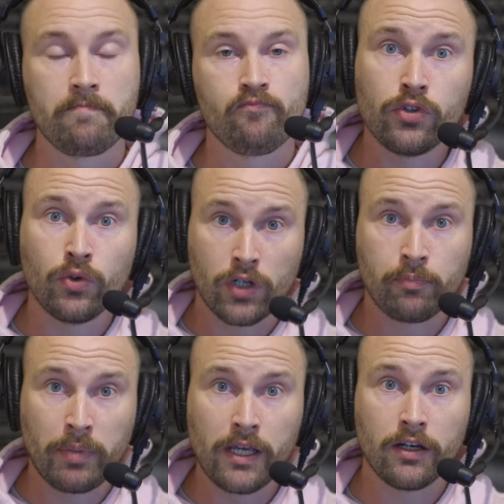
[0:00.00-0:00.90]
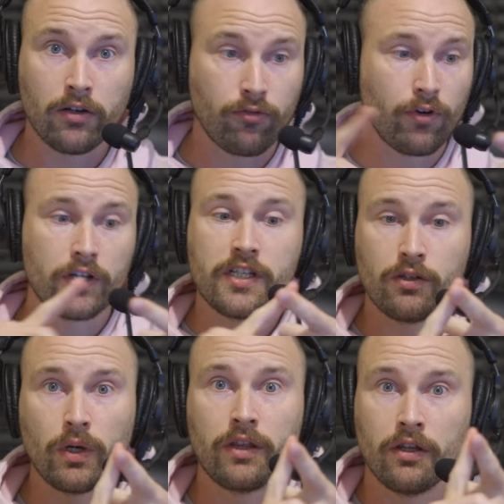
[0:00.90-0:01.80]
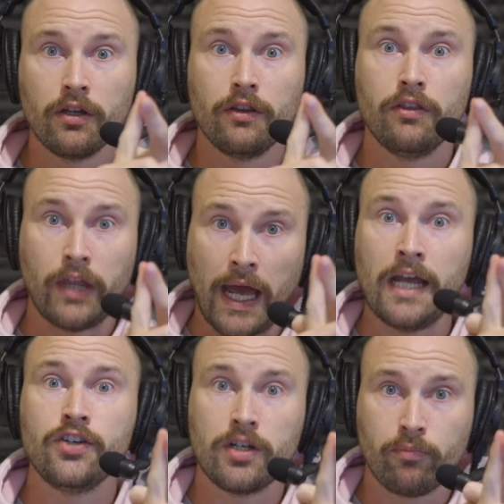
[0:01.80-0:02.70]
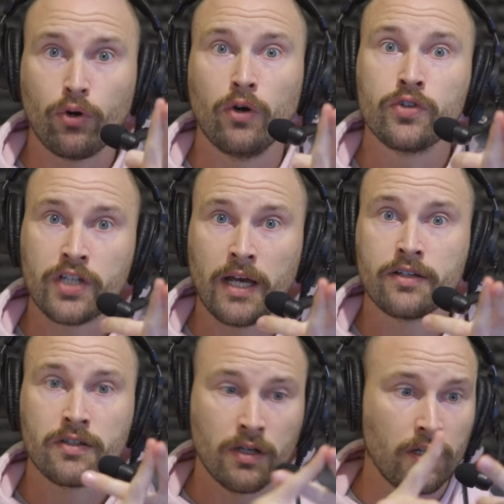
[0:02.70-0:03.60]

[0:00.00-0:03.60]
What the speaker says: You're being confronted with the aging process,